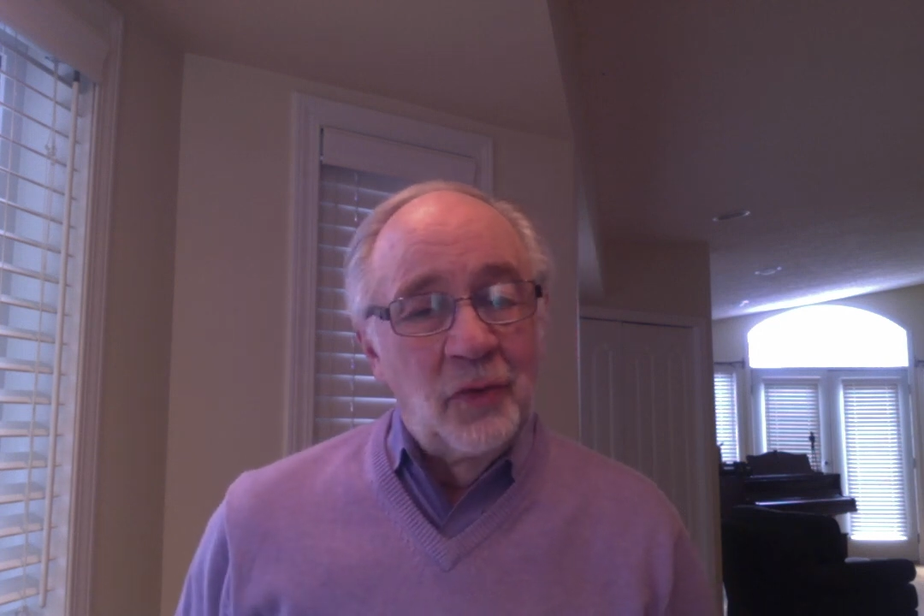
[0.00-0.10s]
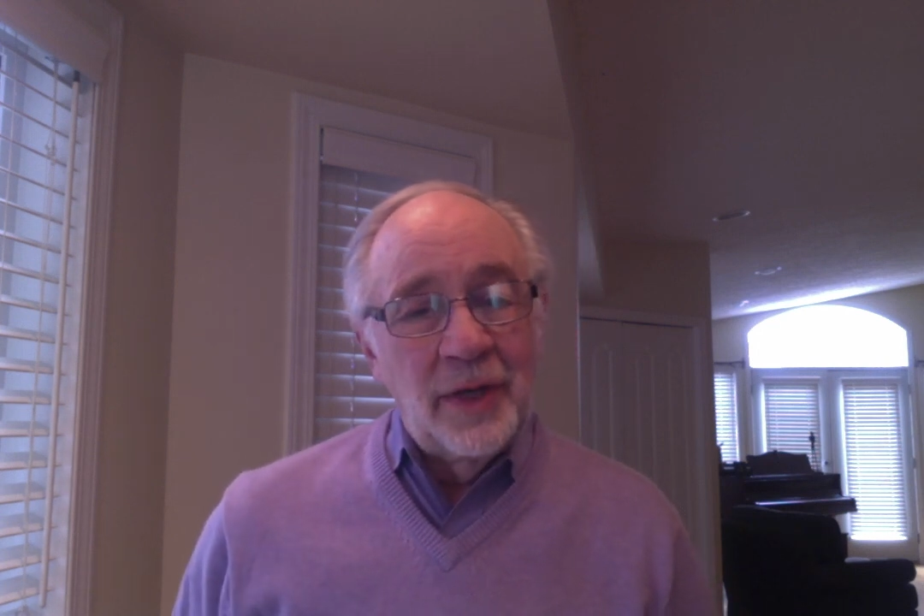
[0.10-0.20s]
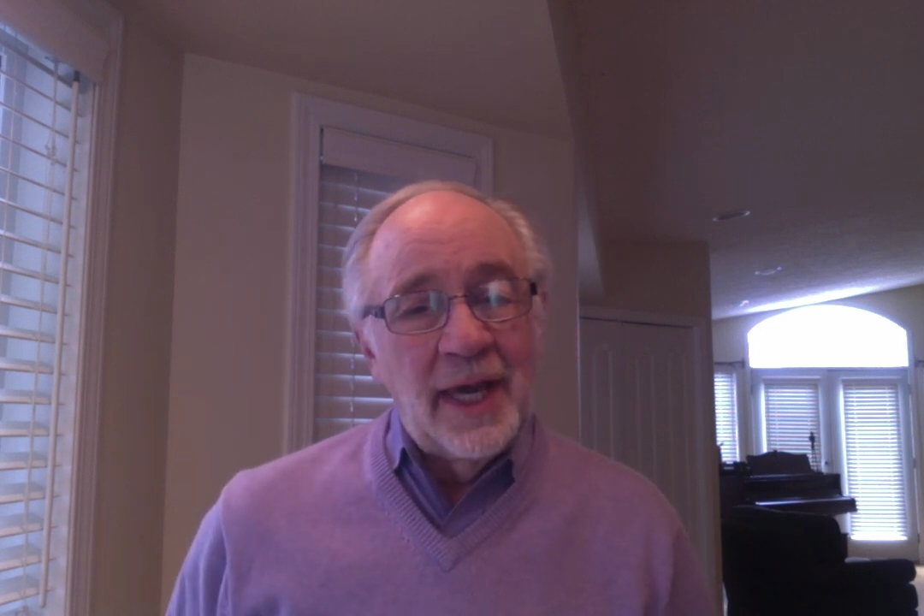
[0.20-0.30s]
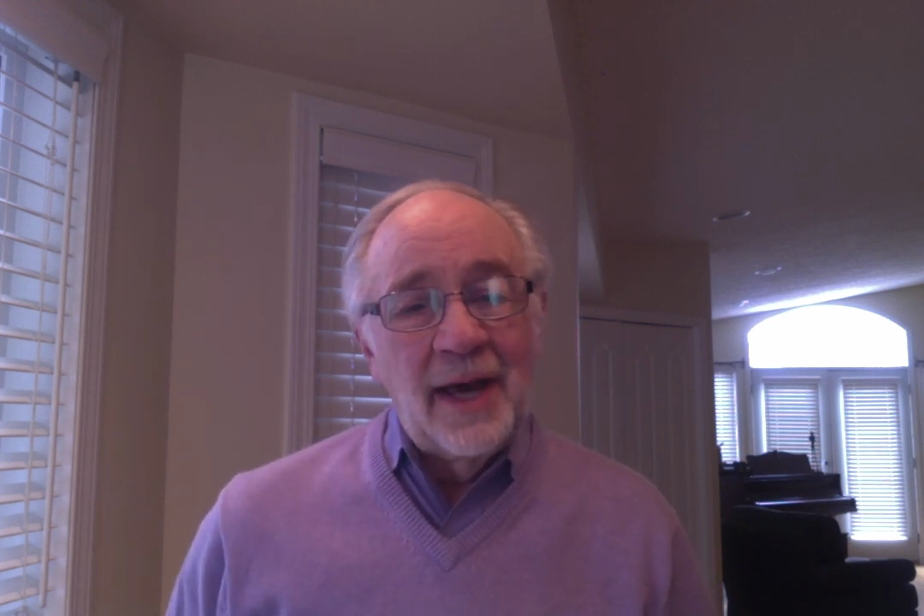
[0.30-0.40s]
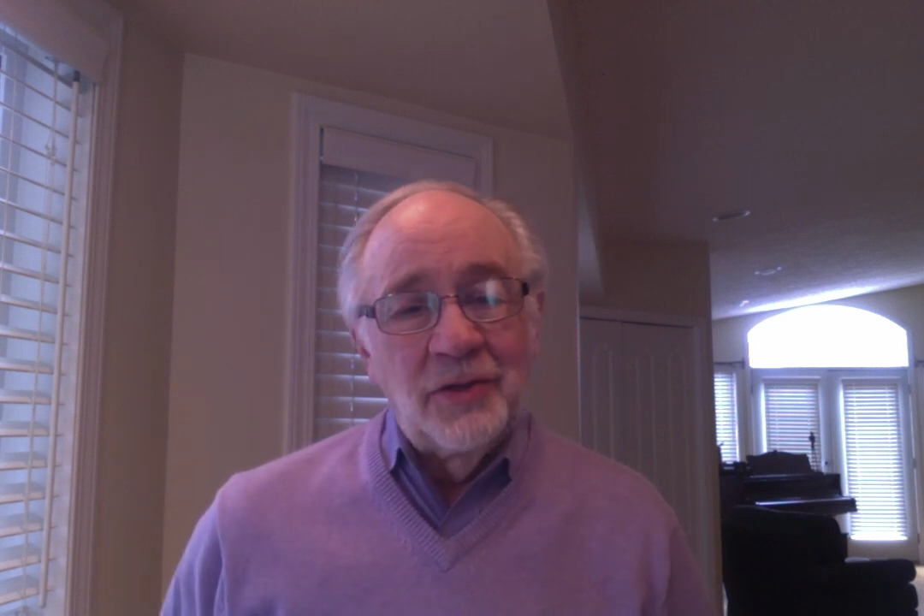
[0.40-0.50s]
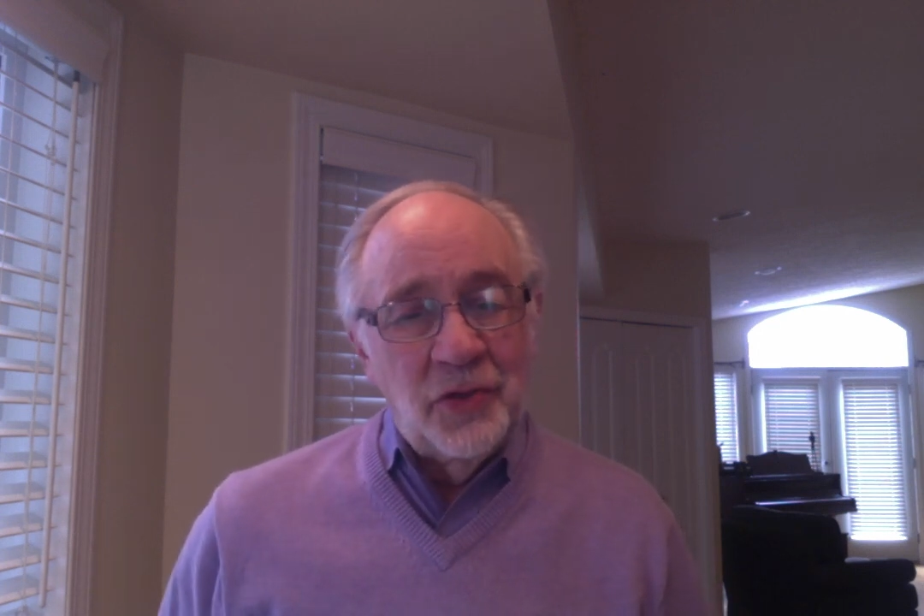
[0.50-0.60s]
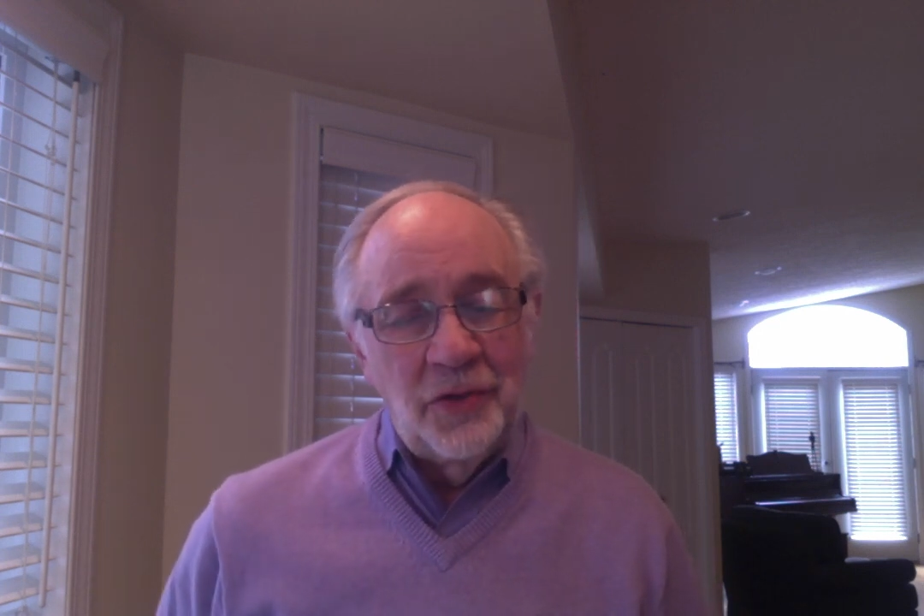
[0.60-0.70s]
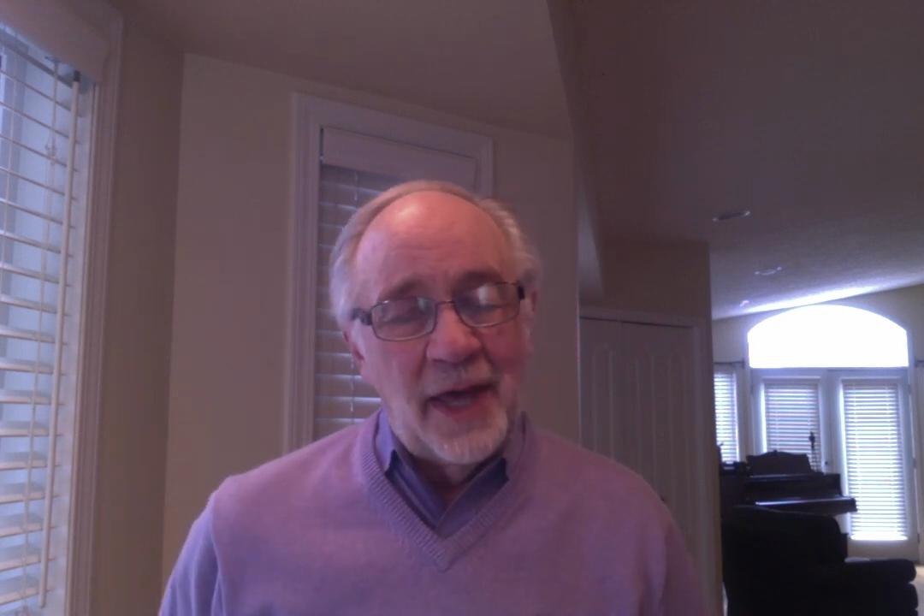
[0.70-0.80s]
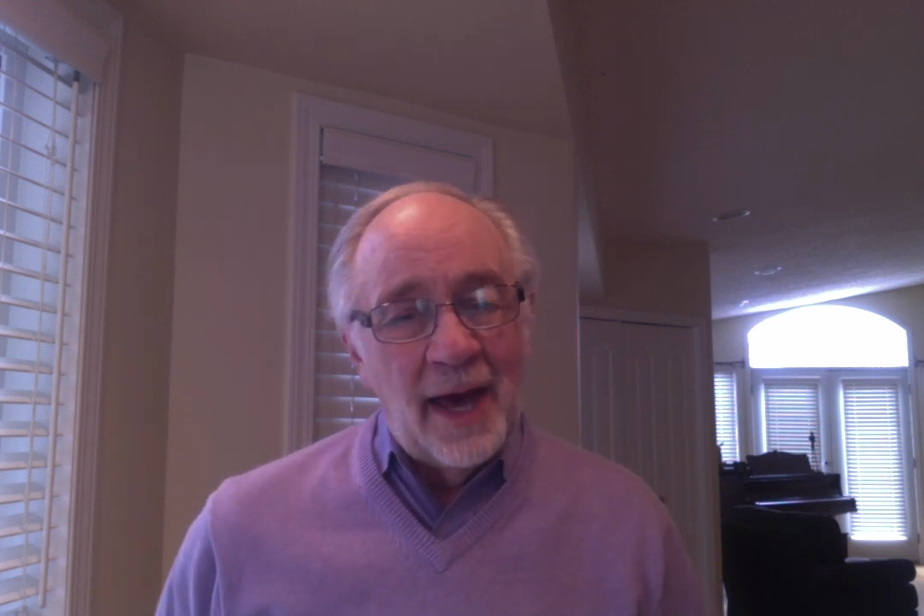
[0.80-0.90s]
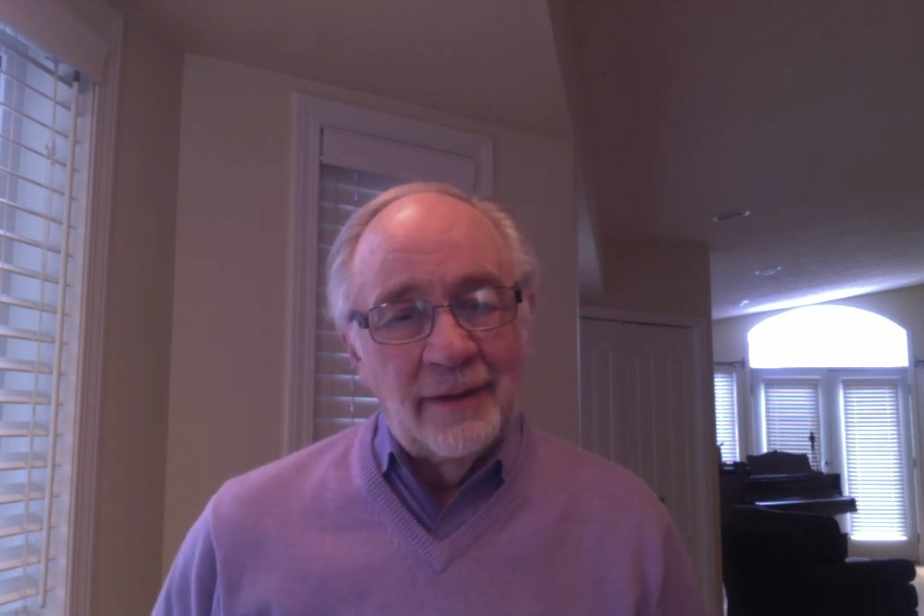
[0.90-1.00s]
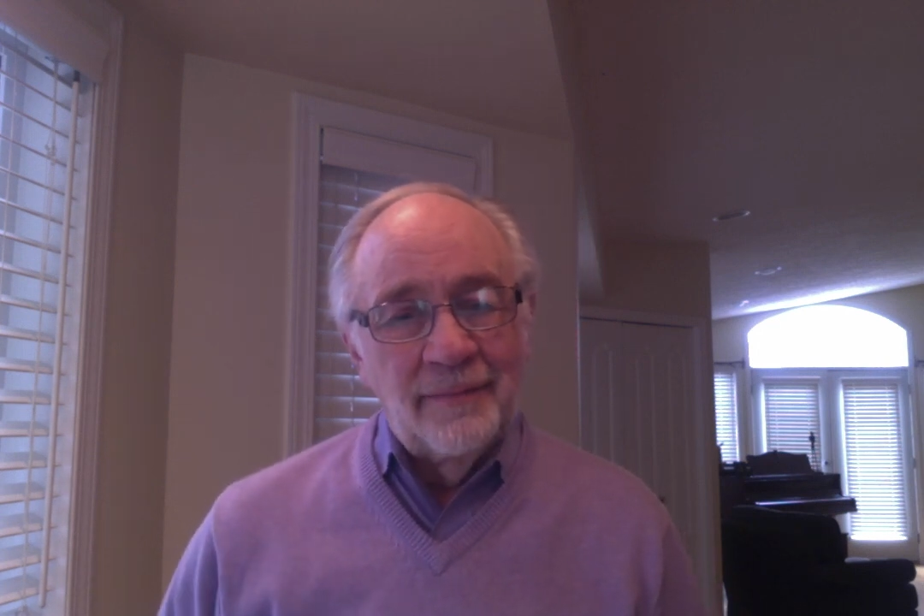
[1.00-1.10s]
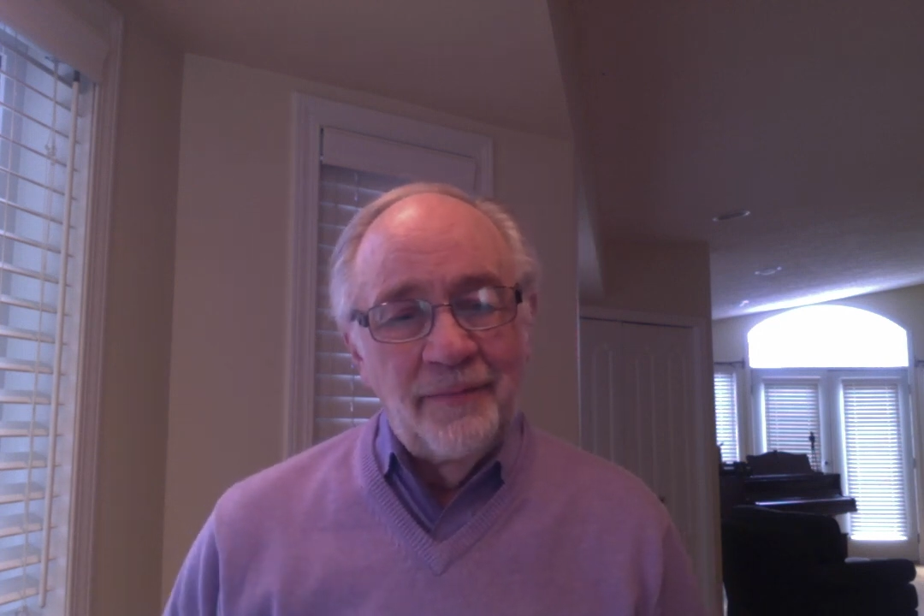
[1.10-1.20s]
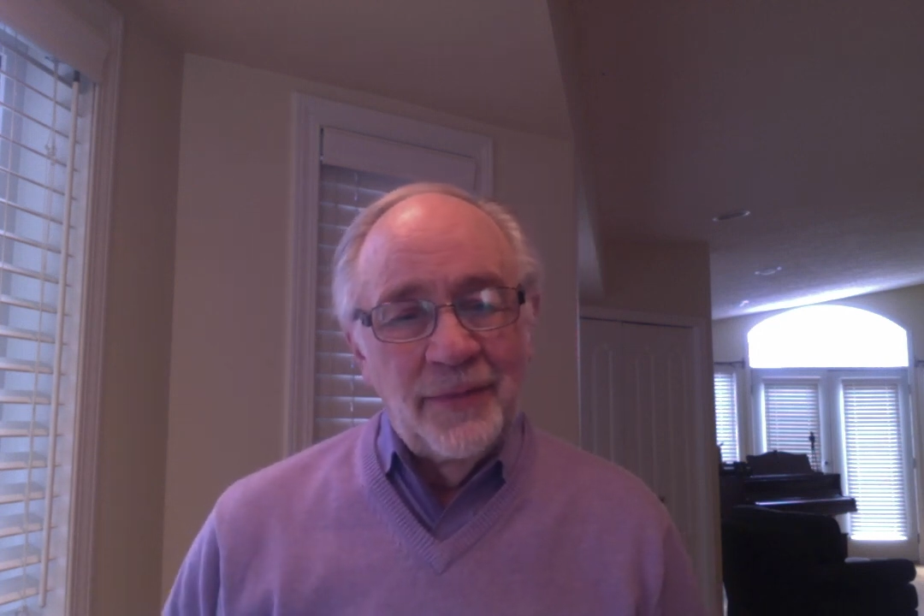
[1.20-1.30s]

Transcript: we can't do that.